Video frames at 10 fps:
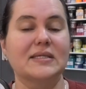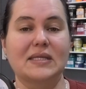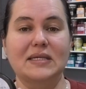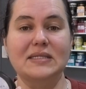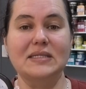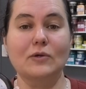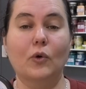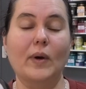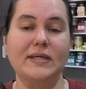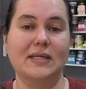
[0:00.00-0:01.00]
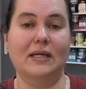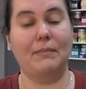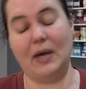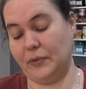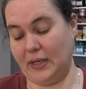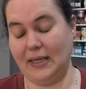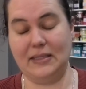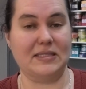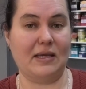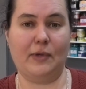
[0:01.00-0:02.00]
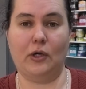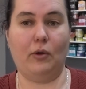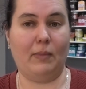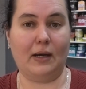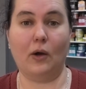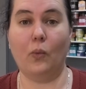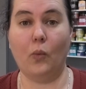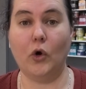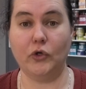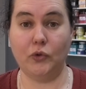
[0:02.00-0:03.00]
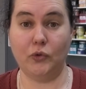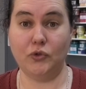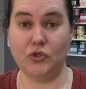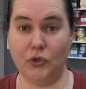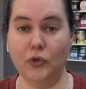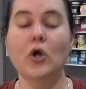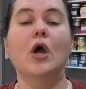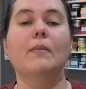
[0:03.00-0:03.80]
So this is always going to melt in summer no matter what you do,